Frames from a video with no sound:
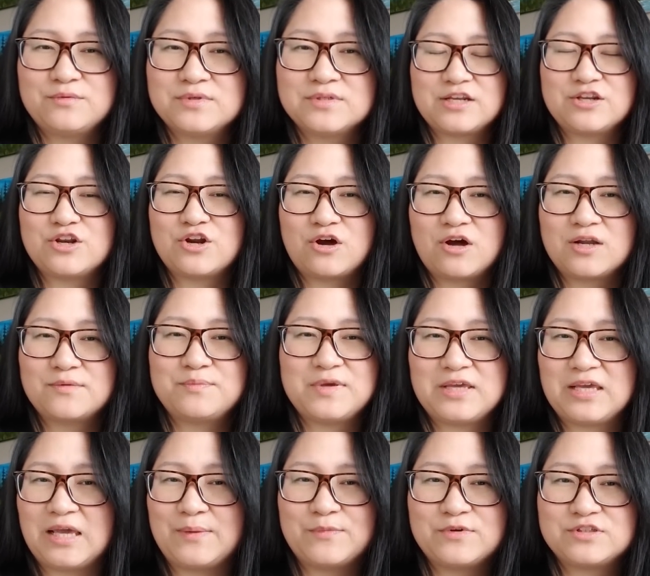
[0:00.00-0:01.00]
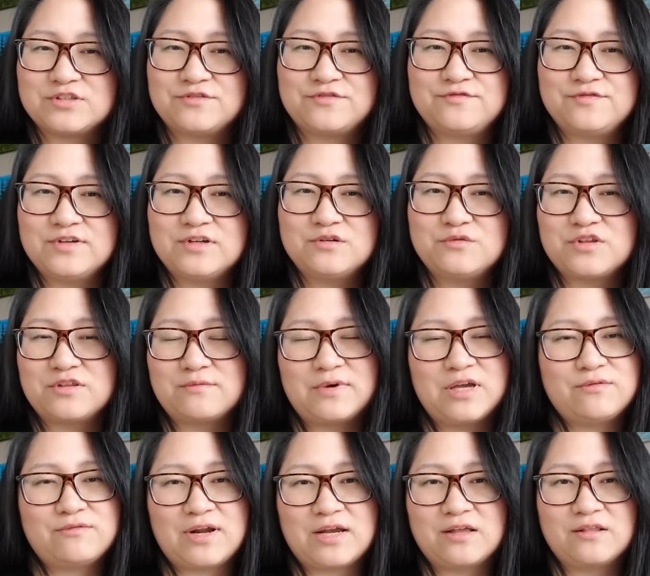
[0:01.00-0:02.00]
was not being able to fill with
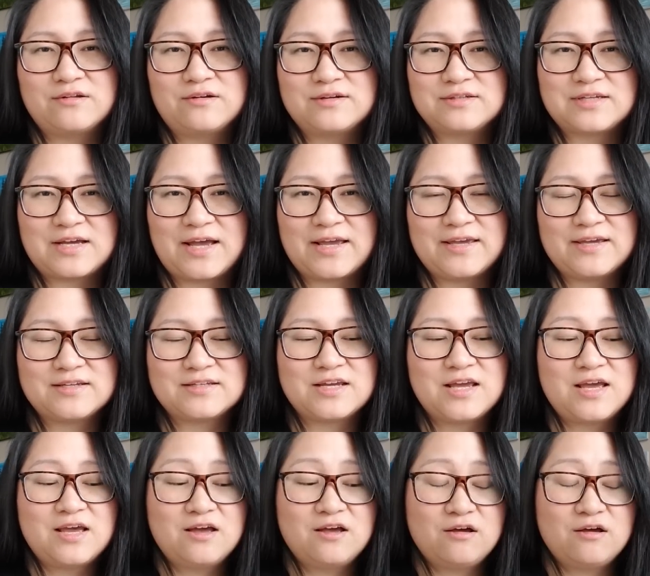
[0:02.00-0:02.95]
my regular diet.